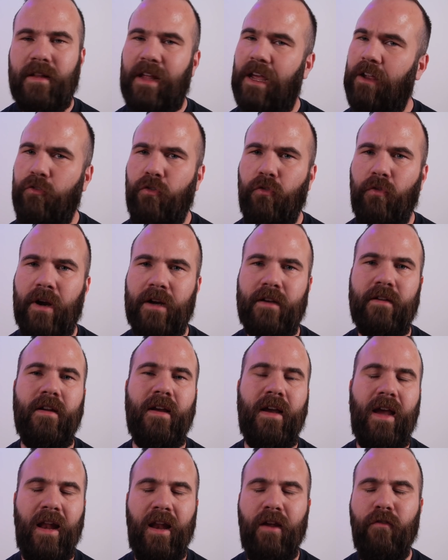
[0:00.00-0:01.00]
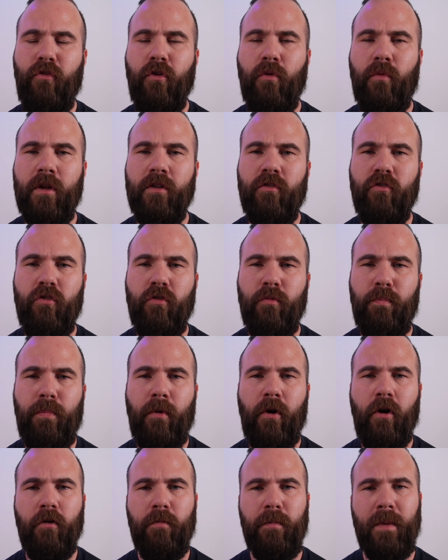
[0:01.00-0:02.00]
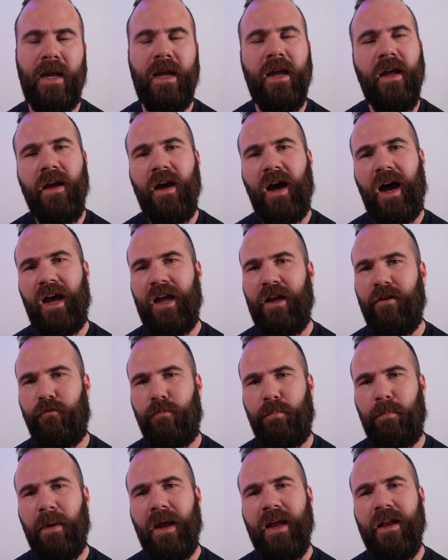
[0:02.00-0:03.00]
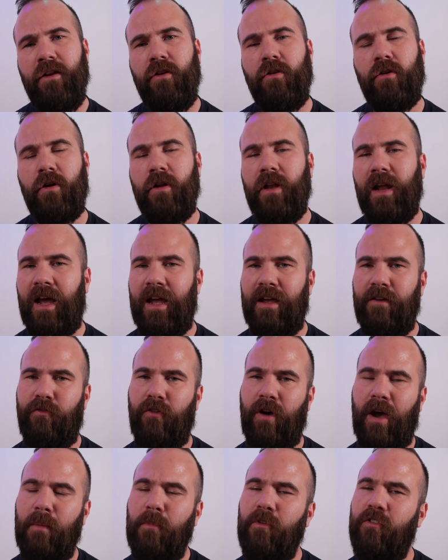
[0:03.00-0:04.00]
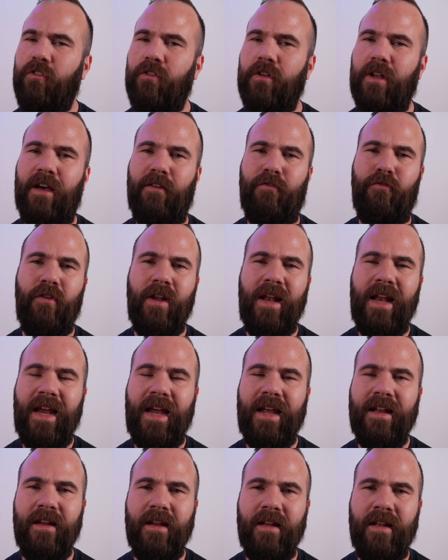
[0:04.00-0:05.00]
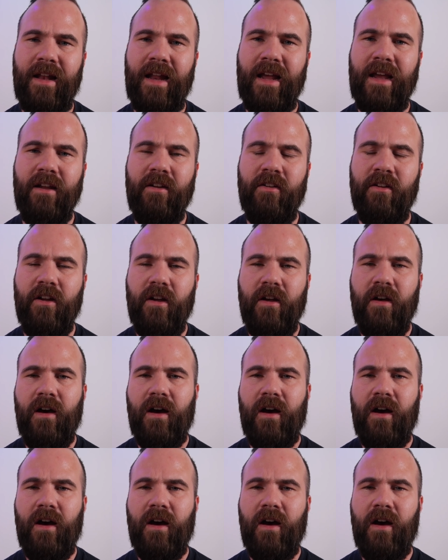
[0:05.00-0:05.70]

Thanks for watching, and if you want to support me, I have Patreon, I have Amazon affiliated links,